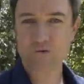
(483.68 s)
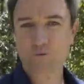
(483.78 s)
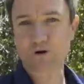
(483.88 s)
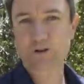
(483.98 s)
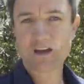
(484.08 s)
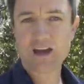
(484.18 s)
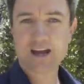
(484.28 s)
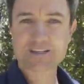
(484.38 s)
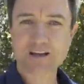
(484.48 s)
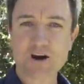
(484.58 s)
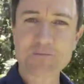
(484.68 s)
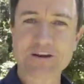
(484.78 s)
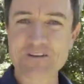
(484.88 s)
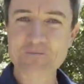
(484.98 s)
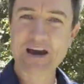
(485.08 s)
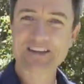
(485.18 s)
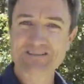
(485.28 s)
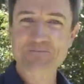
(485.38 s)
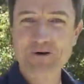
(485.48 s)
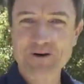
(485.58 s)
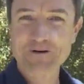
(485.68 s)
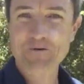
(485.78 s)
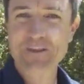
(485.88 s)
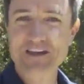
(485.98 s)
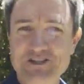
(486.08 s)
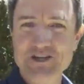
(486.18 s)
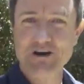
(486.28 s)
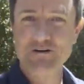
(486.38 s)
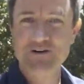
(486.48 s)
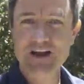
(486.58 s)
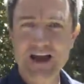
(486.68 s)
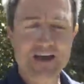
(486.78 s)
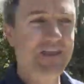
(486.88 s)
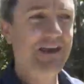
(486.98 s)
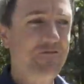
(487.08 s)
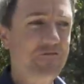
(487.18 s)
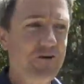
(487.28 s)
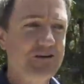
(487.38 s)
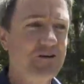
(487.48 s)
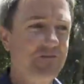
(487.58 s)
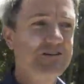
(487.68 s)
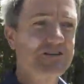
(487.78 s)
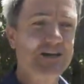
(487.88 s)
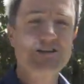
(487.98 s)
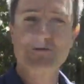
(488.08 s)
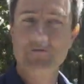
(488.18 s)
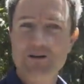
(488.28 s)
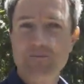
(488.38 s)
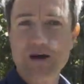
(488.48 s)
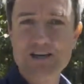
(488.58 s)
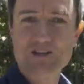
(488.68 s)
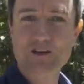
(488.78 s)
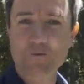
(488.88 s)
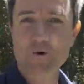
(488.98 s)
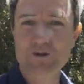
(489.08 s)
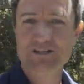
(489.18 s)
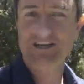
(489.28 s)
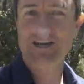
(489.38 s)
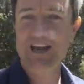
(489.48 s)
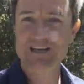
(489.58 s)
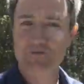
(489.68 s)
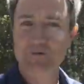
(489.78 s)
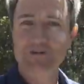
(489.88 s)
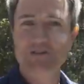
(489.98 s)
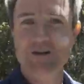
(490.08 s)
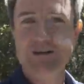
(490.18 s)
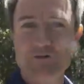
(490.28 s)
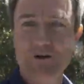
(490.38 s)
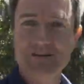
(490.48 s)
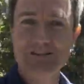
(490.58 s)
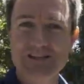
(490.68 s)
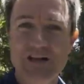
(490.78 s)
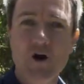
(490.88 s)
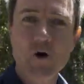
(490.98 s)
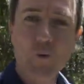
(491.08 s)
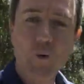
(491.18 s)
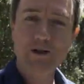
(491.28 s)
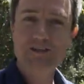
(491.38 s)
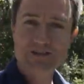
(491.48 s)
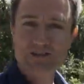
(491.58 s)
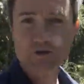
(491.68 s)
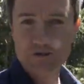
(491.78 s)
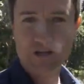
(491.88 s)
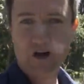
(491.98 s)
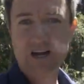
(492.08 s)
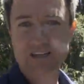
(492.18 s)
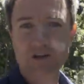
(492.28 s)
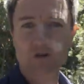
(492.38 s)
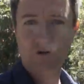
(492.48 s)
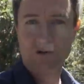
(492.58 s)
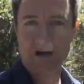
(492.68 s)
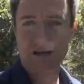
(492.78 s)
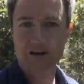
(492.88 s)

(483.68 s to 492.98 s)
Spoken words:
the world has a copy of the Paddison program on their shelf, and their first conversation with a patient that walks in and has rheumatoid arthritis is, what does your diet look like?